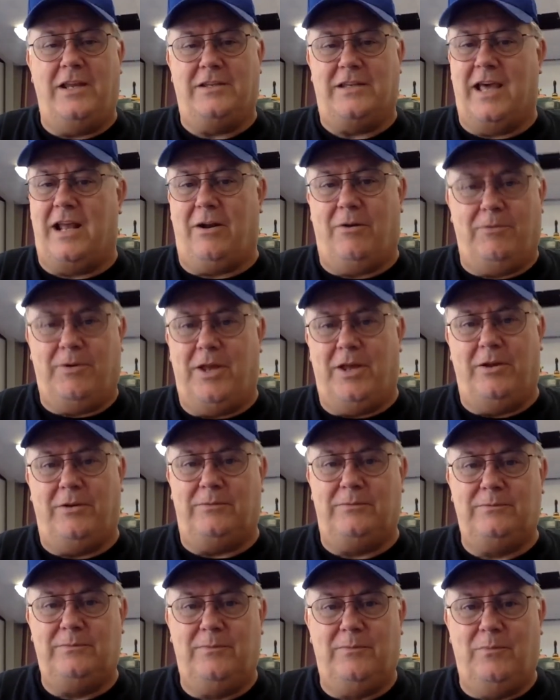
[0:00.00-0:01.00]
I don't know.
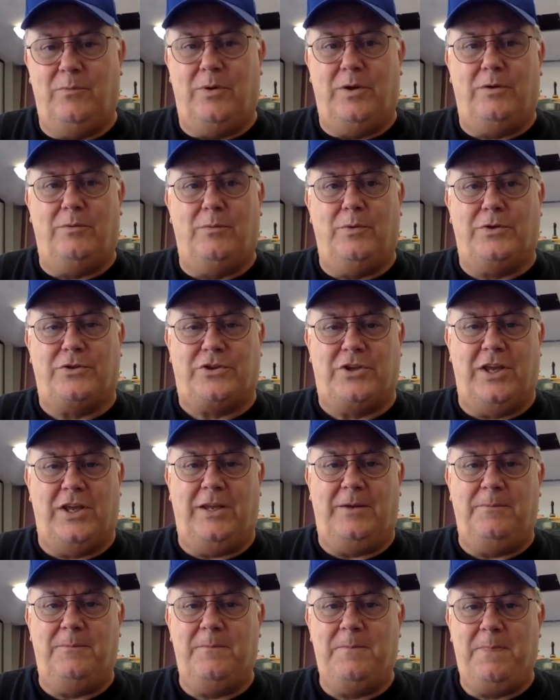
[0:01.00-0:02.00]
We'll
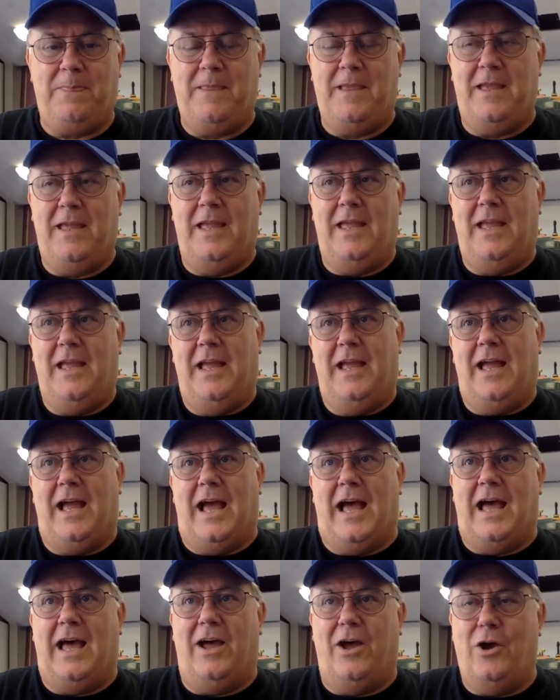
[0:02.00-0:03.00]
see.
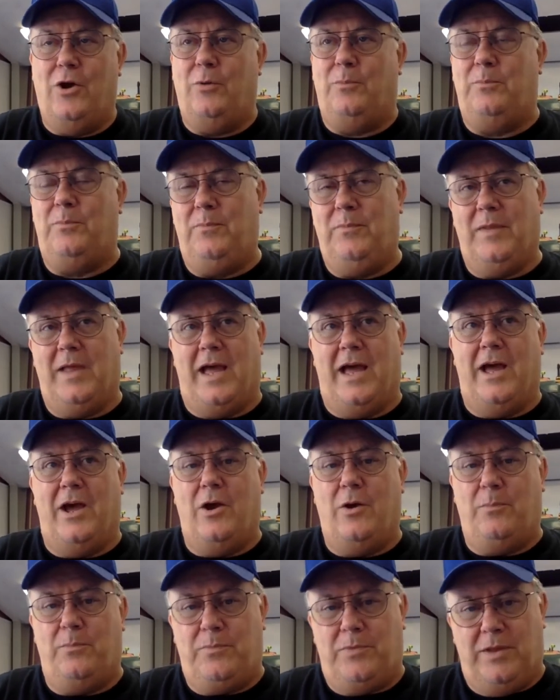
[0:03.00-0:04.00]
I hope
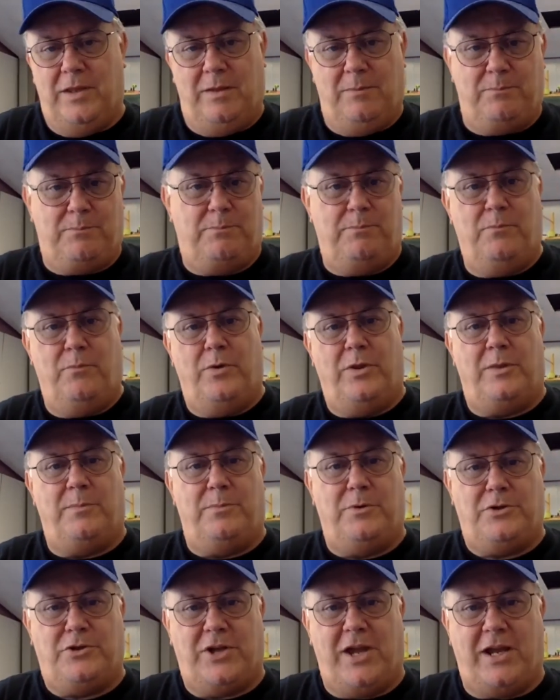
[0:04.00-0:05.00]
with the
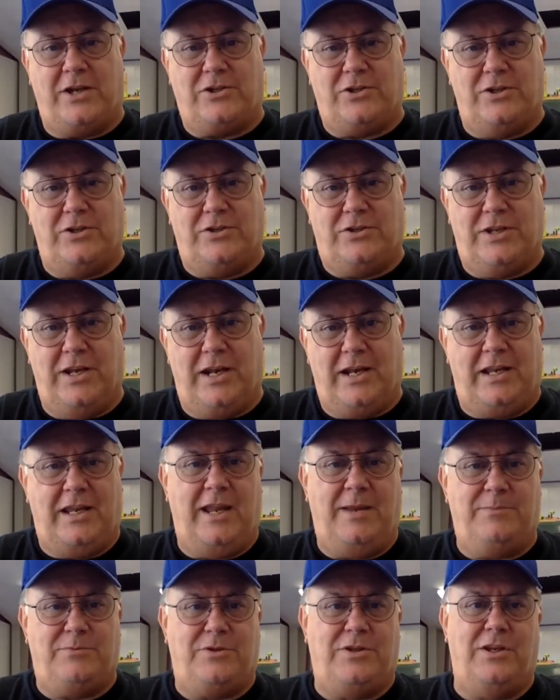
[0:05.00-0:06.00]
projections that it
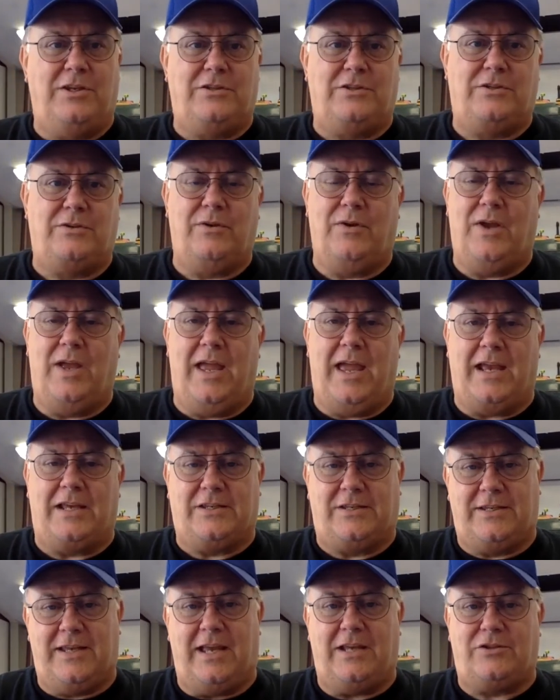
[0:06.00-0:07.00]
keeps this
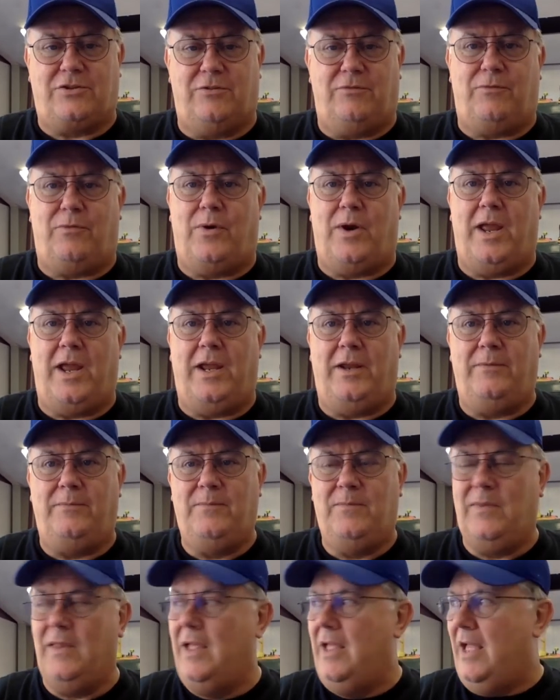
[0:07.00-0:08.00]
excessive
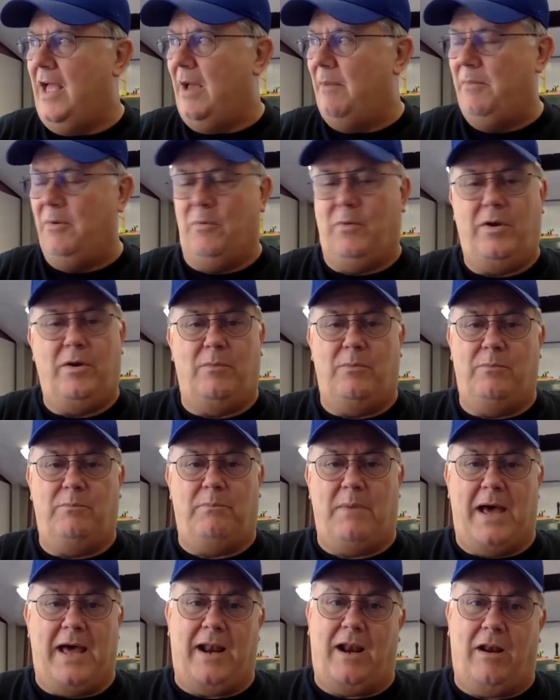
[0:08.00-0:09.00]
rain. I mean, we
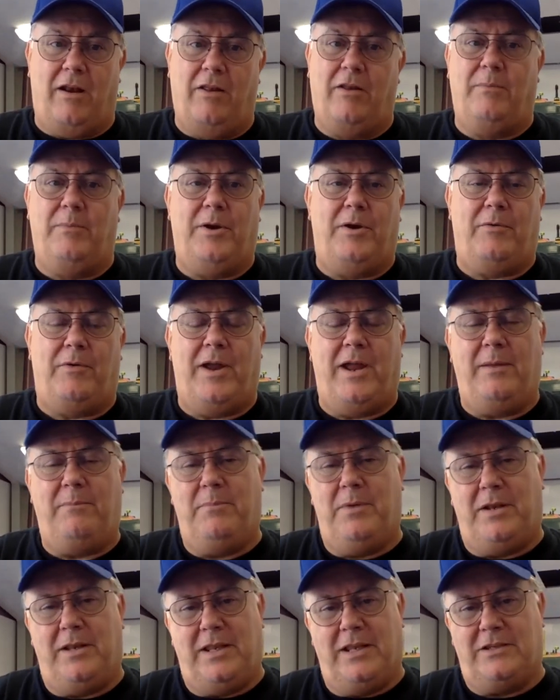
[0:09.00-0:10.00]
don't mind a little bit of
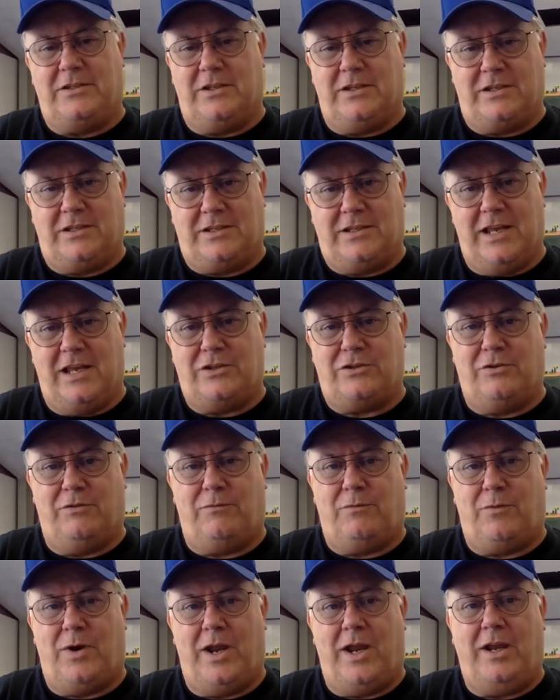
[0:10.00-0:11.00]
rain, but this
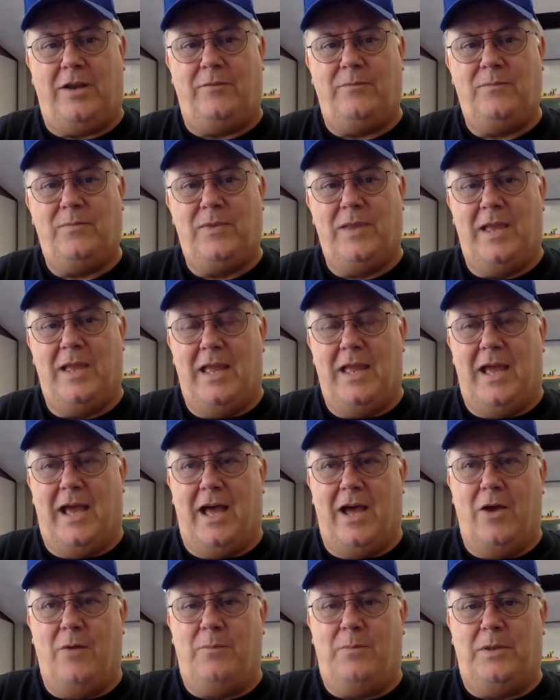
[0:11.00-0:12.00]
excessive rain,
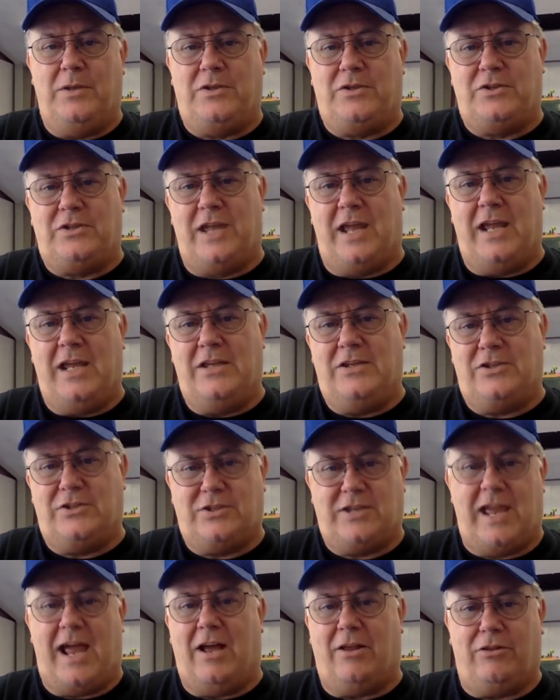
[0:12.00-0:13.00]
I hope it stays
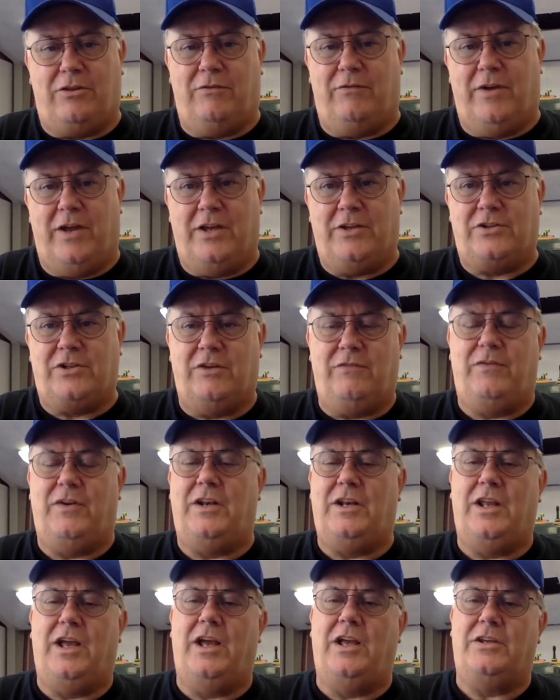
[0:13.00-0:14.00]
south of us. And if
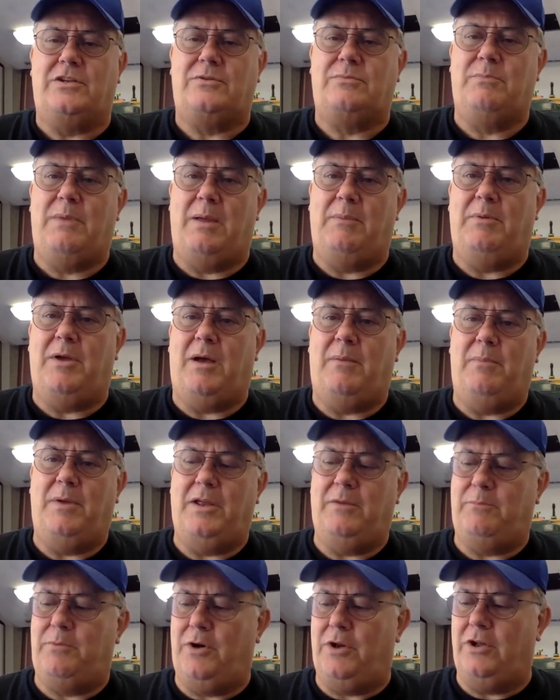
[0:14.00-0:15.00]
it does, maybe I'll be
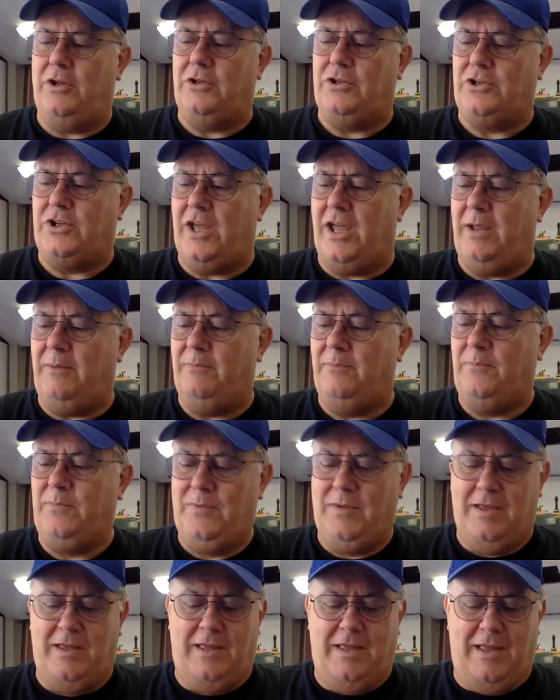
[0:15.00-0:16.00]
in pretty good shape.
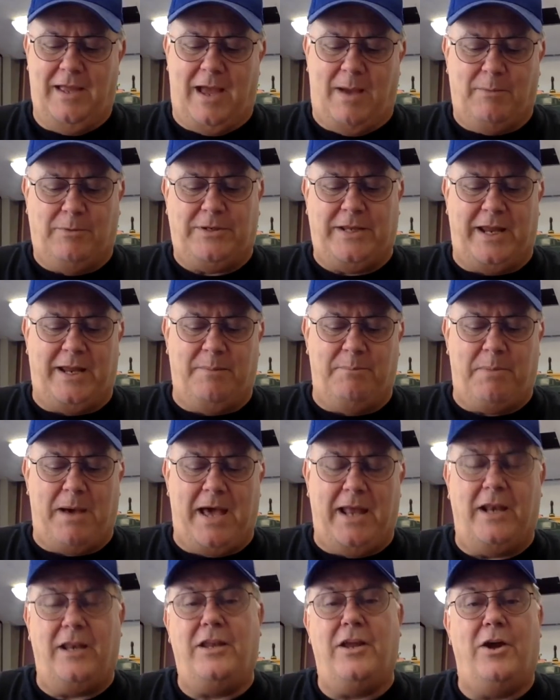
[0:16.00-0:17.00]
I'm going to take a
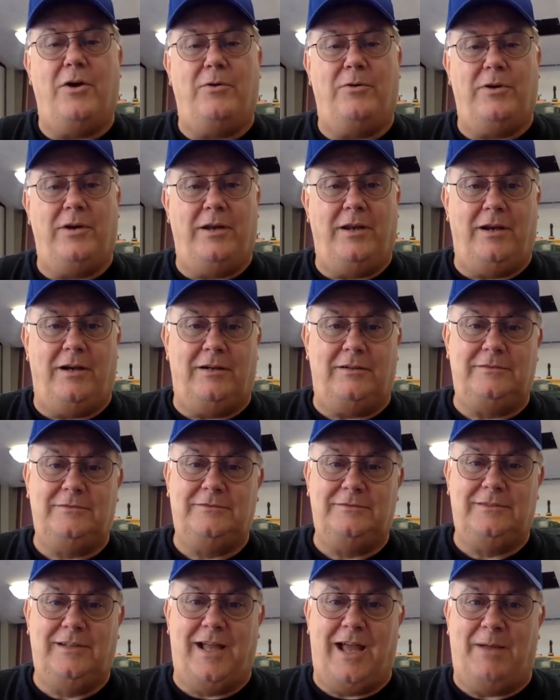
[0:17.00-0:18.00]
bite of yogurt here.
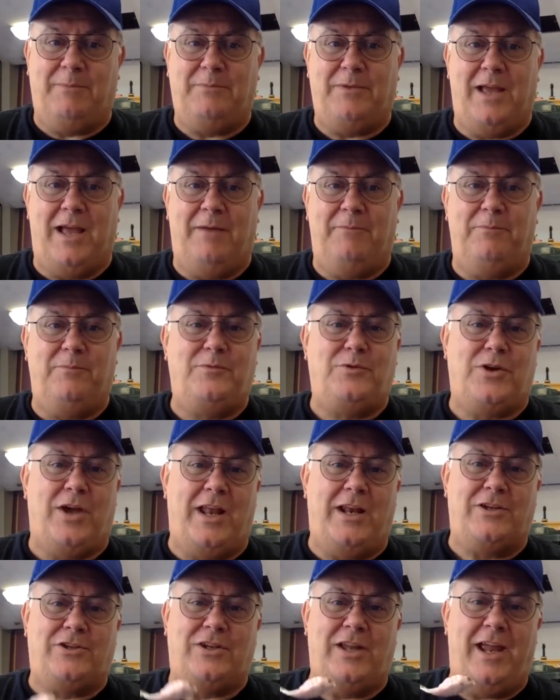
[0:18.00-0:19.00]
I'm
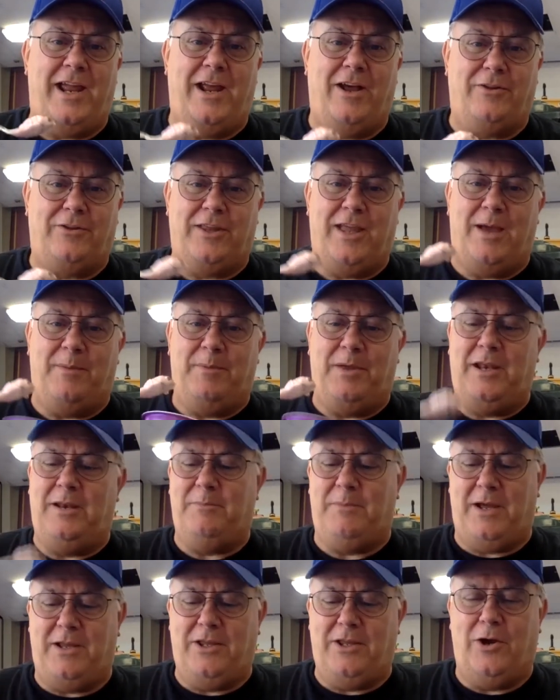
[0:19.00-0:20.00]
trying to stay healthy. I'm
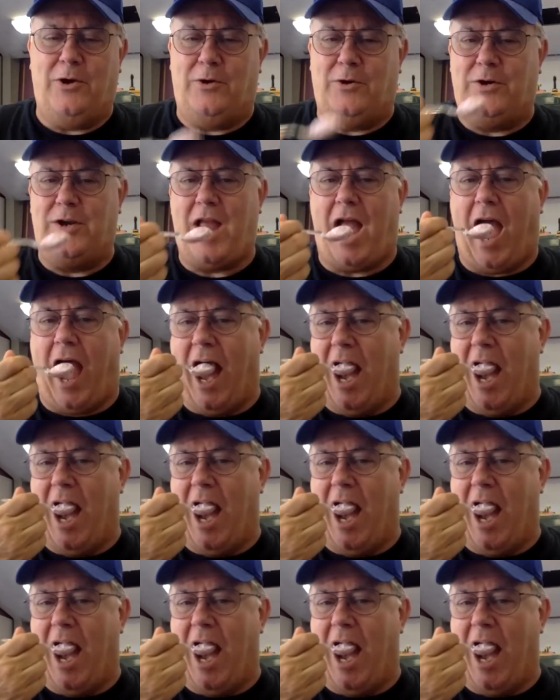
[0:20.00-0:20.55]
eating my yogurt.